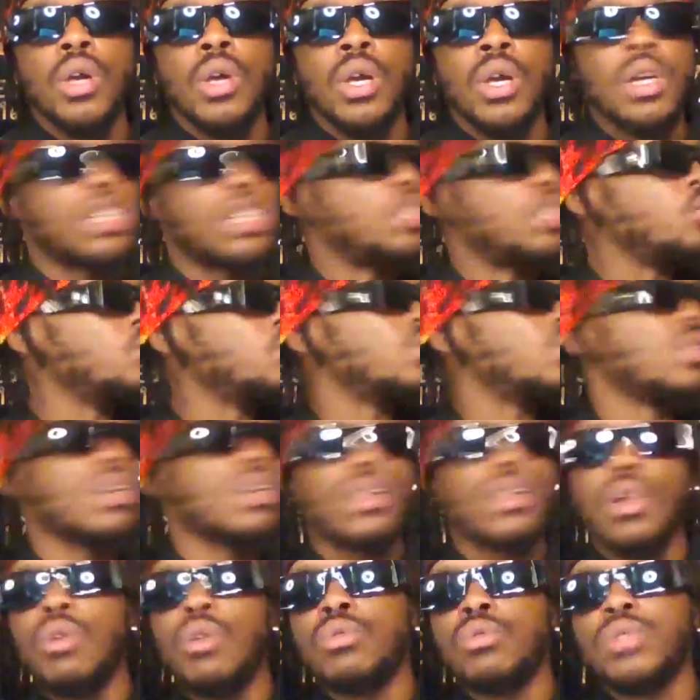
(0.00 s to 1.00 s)
shoes and
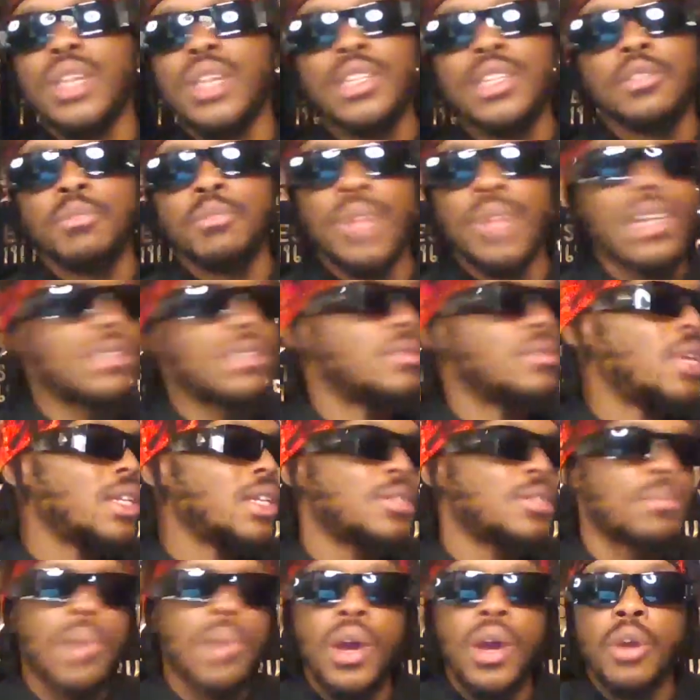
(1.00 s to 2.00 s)
clothes. That's
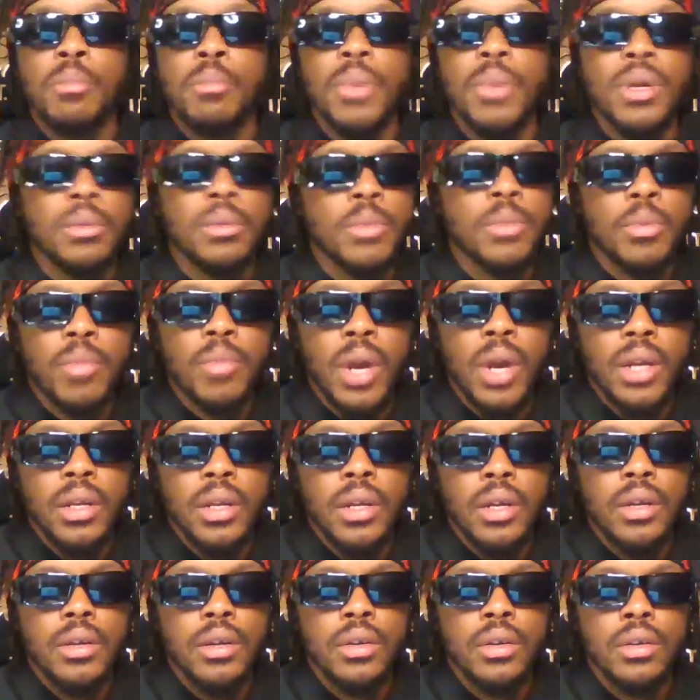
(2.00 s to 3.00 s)
bare minimum right
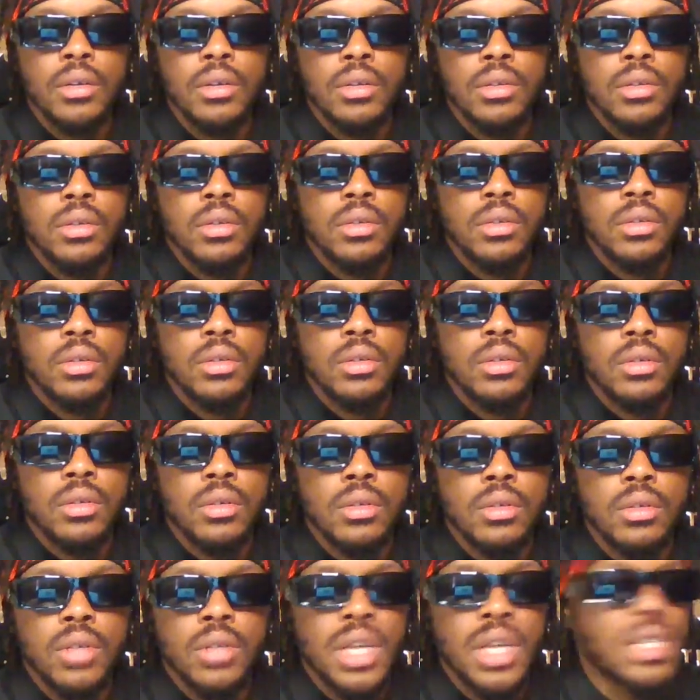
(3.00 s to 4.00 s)
there.
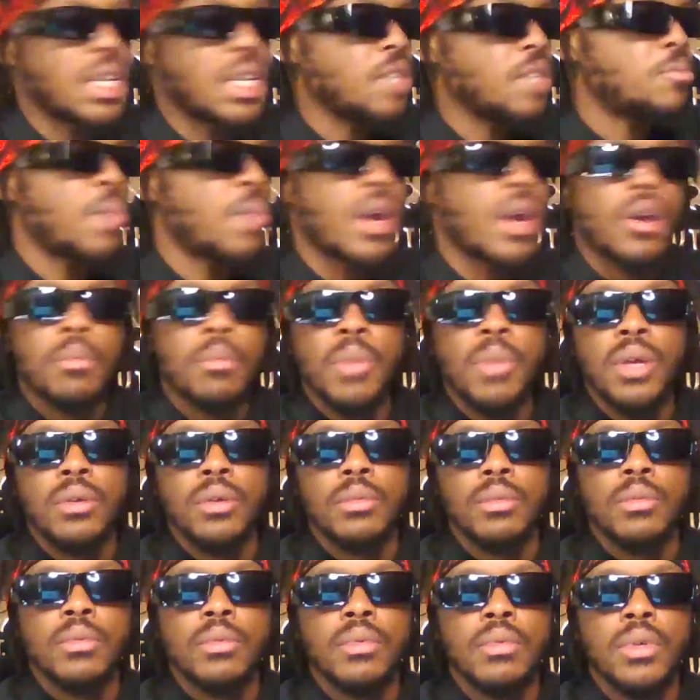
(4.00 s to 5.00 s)
That's bare minimum.
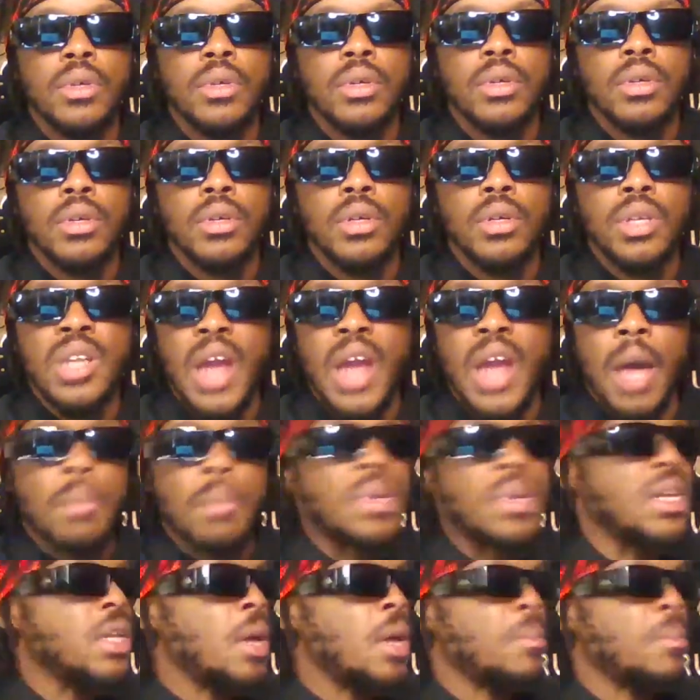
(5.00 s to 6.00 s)
You know what I
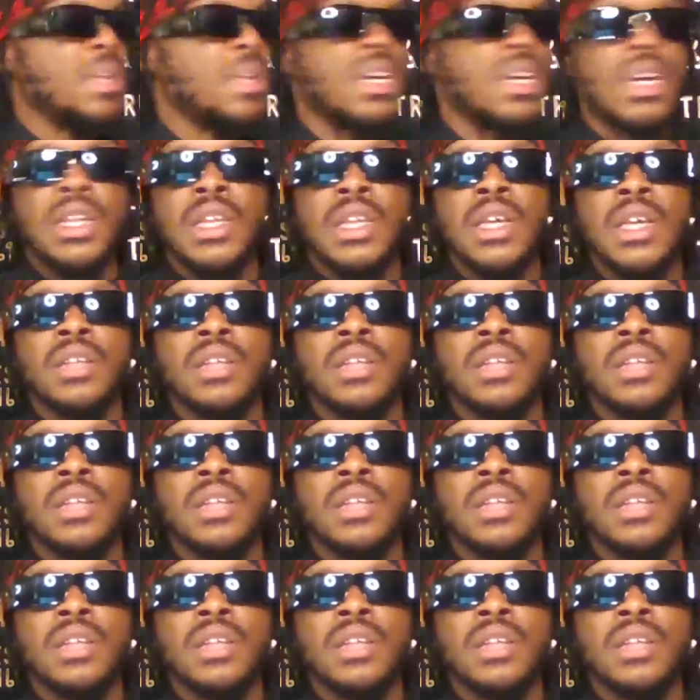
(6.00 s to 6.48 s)
mean? And then